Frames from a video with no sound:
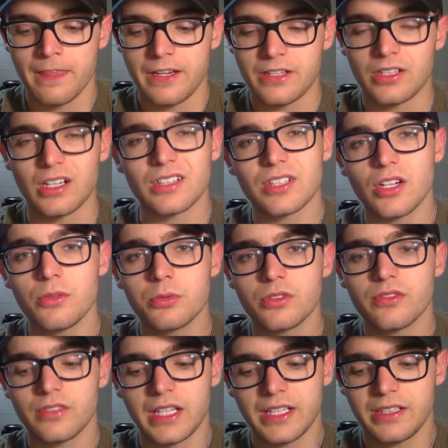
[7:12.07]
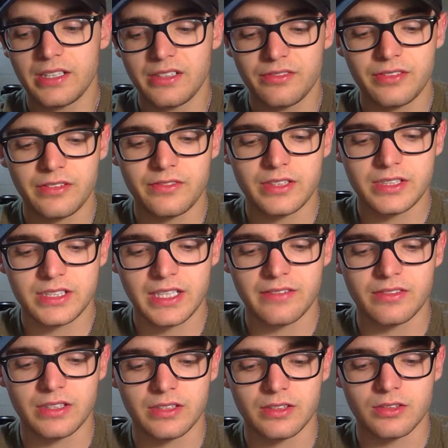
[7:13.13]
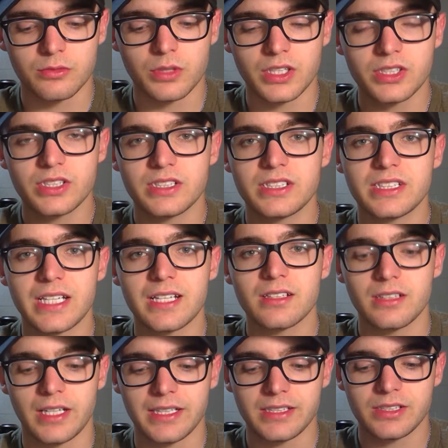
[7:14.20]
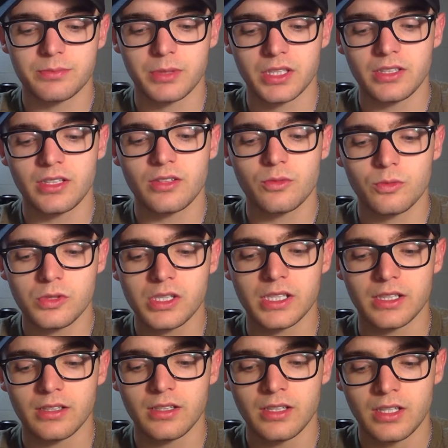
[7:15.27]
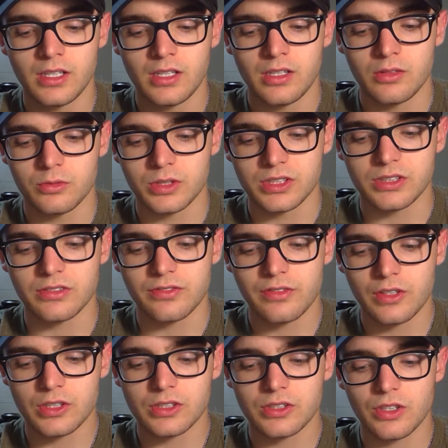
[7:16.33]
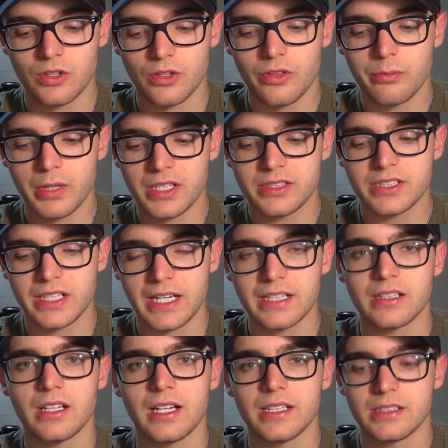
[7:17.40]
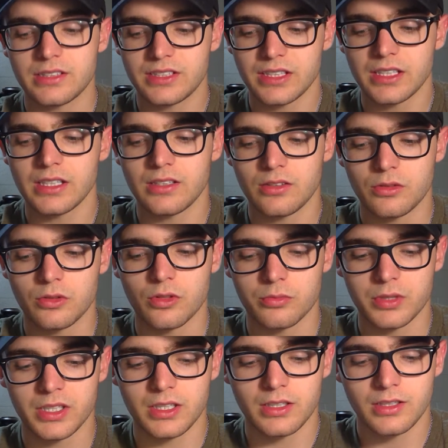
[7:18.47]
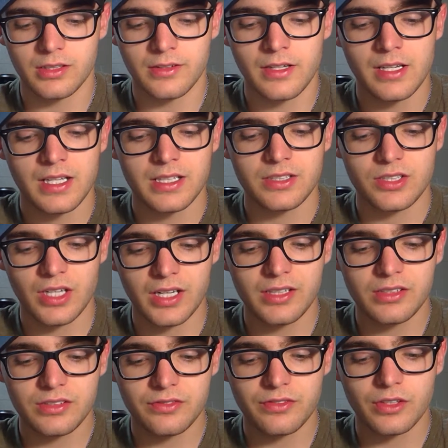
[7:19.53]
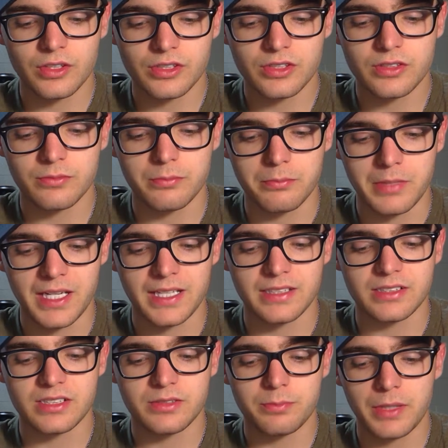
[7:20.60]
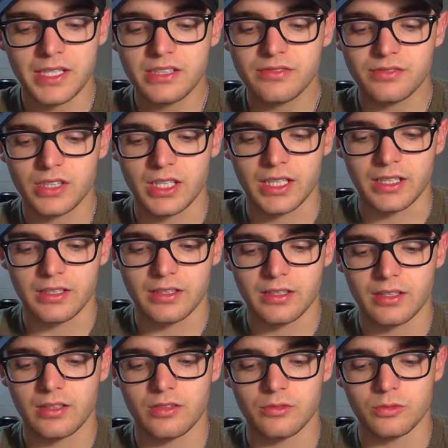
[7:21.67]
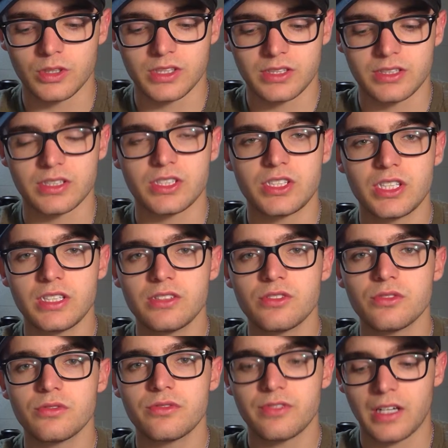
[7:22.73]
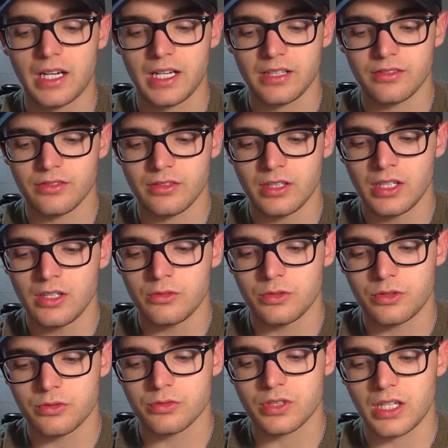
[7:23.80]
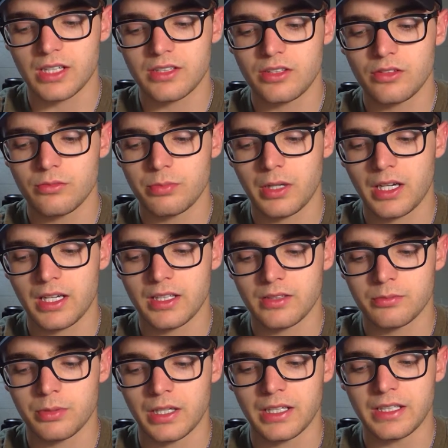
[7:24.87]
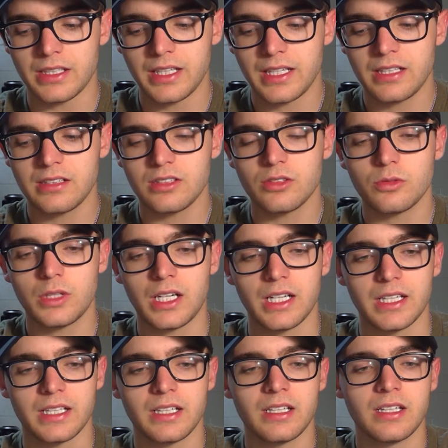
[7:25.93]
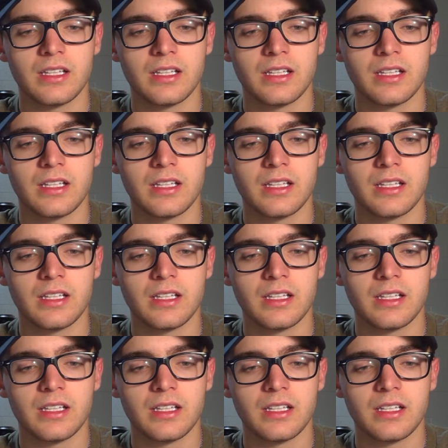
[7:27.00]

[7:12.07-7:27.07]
In October of 1957, the Russian satellite Sputnik 1 was the first Earth-made satellite sent into orbit. China's first manned spaceflight was the Shenzhou 5, which was occupied by Yang Luai